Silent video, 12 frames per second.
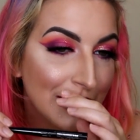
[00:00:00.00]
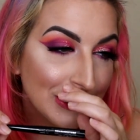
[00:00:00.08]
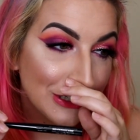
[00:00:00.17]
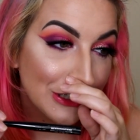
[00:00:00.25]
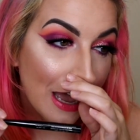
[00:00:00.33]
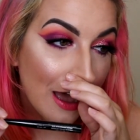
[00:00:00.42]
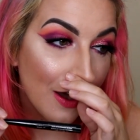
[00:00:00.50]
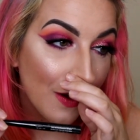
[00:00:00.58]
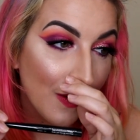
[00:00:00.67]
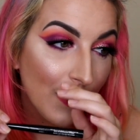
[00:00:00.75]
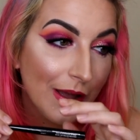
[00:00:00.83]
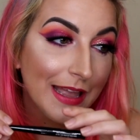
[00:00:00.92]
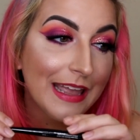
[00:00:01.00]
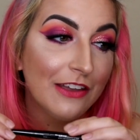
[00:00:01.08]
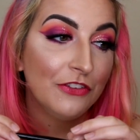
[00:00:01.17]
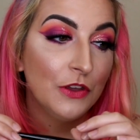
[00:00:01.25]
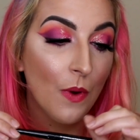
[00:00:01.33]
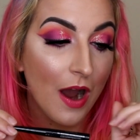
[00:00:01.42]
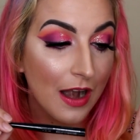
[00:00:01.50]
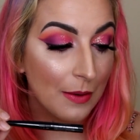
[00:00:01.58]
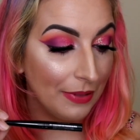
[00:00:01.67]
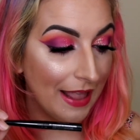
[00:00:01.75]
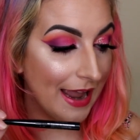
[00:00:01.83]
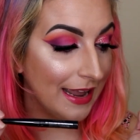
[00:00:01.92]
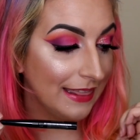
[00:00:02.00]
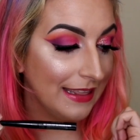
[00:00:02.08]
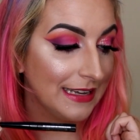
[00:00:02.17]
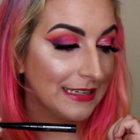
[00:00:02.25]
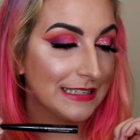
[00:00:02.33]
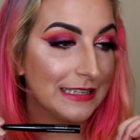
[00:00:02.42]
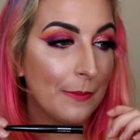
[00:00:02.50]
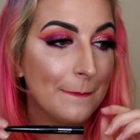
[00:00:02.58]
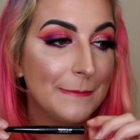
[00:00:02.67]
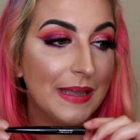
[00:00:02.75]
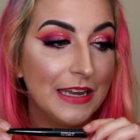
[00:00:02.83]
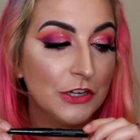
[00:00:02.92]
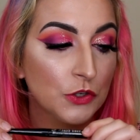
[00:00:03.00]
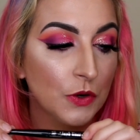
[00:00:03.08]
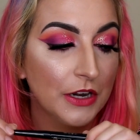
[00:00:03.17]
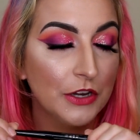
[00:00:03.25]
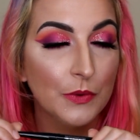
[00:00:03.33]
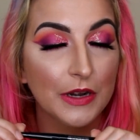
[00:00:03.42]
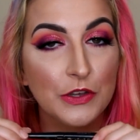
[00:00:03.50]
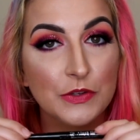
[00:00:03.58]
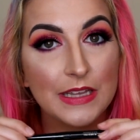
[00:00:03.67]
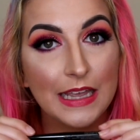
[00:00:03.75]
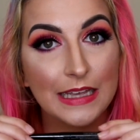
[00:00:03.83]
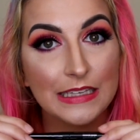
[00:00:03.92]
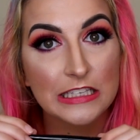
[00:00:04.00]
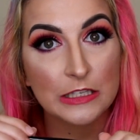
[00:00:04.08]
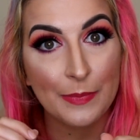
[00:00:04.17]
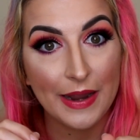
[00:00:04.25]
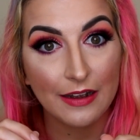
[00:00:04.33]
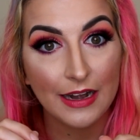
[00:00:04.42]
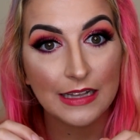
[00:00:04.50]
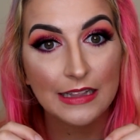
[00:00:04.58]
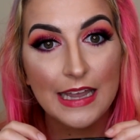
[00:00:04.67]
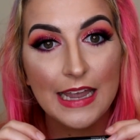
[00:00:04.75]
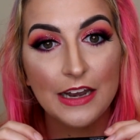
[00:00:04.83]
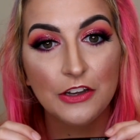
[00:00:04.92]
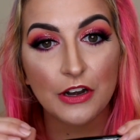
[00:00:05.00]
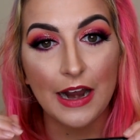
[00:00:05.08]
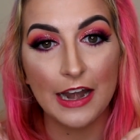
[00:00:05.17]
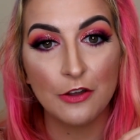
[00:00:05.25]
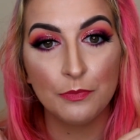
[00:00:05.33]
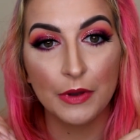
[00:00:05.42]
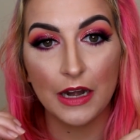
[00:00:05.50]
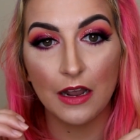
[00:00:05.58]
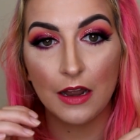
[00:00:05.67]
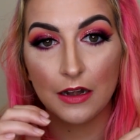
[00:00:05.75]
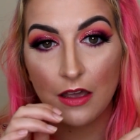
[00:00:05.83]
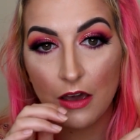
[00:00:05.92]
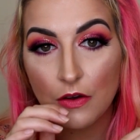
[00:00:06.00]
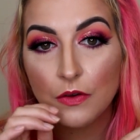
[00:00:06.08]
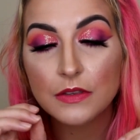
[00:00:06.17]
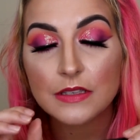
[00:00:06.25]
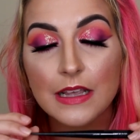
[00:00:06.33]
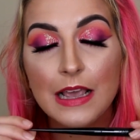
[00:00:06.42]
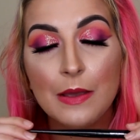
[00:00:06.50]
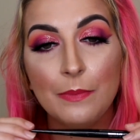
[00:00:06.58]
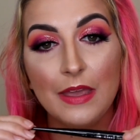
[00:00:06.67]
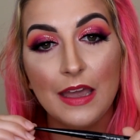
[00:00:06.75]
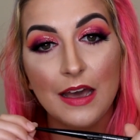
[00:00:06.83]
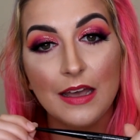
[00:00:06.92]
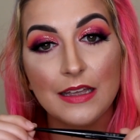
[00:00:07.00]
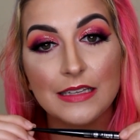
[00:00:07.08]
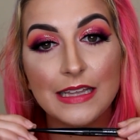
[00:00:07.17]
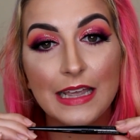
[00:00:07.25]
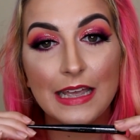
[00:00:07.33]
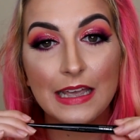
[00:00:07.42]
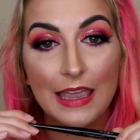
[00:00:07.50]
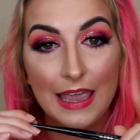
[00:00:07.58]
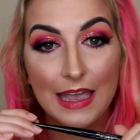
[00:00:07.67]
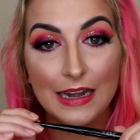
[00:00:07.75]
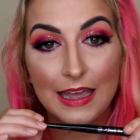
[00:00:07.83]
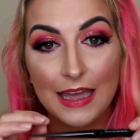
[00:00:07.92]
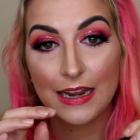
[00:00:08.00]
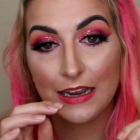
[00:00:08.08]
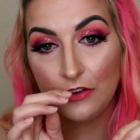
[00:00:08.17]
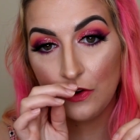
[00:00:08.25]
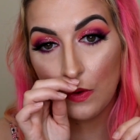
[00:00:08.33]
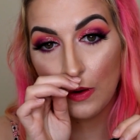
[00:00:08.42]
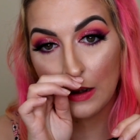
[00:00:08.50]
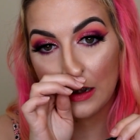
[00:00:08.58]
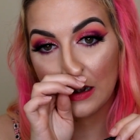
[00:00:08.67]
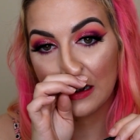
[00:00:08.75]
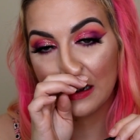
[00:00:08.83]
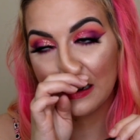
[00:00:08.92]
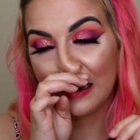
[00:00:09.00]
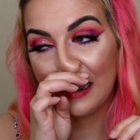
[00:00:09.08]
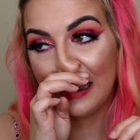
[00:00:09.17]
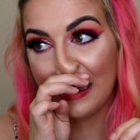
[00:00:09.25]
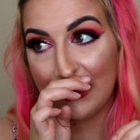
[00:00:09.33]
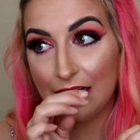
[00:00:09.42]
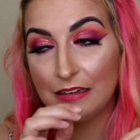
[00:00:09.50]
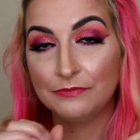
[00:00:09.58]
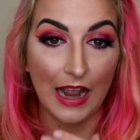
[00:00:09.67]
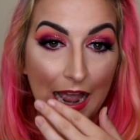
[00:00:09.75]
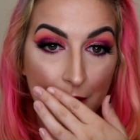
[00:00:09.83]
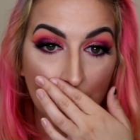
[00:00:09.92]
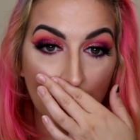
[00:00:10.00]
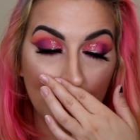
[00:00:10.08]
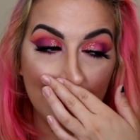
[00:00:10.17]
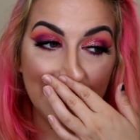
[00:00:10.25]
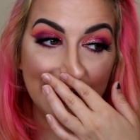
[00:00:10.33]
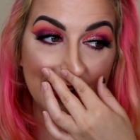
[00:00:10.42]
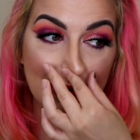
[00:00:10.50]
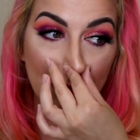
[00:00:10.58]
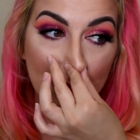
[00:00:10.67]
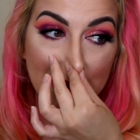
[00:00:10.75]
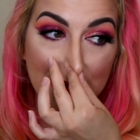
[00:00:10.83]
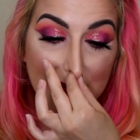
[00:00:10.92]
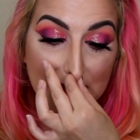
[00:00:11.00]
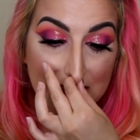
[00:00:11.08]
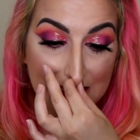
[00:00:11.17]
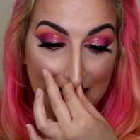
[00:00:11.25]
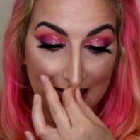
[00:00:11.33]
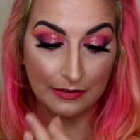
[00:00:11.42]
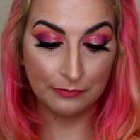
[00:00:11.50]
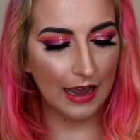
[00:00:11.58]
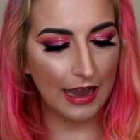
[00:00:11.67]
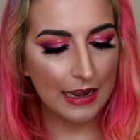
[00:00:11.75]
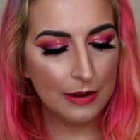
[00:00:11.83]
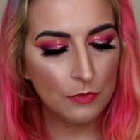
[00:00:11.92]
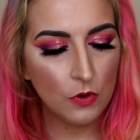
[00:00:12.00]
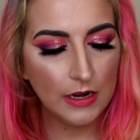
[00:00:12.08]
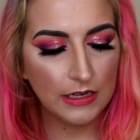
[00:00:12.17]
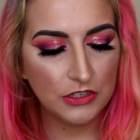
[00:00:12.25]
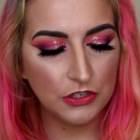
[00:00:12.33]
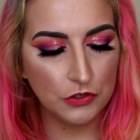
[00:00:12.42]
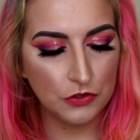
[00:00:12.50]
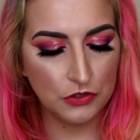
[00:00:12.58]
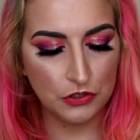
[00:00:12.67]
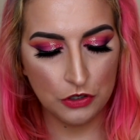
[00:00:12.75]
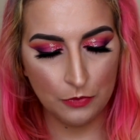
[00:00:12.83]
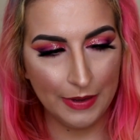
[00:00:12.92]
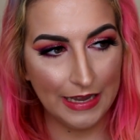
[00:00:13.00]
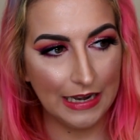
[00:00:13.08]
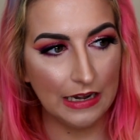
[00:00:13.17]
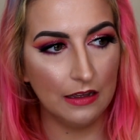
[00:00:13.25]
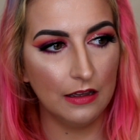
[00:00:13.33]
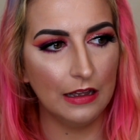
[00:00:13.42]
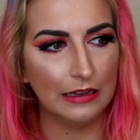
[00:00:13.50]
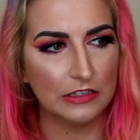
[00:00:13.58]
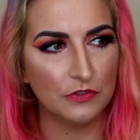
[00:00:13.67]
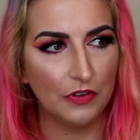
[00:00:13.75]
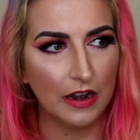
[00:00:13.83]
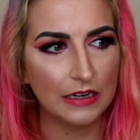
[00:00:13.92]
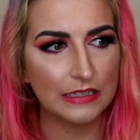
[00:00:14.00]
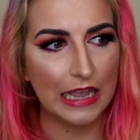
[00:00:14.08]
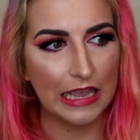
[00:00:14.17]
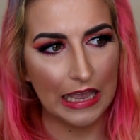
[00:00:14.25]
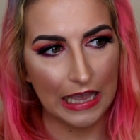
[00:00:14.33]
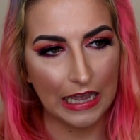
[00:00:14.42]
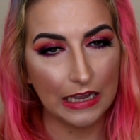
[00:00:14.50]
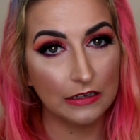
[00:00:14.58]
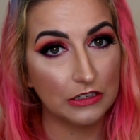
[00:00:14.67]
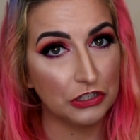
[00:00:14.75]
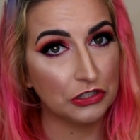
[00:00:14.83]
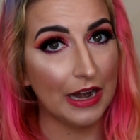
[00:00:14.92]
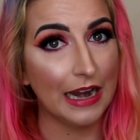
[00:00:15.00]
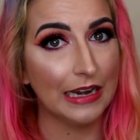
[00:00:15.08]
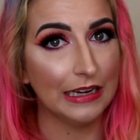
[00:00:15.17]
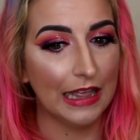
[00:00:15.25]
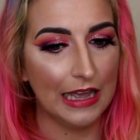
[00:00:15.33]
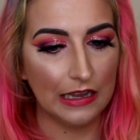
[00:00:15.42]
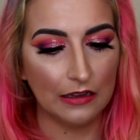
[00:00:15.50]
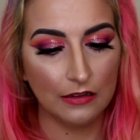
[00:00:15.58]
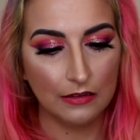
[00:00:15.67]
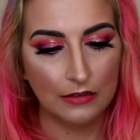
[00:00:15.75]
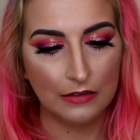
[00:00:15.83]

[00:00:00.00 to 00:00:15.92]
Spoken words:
So if you are applying this, make sure you are using it sparingly and you're kind of putting on coats, because it can get in your eyeball and it will sting. I am going to zoom in as far as I can to try and like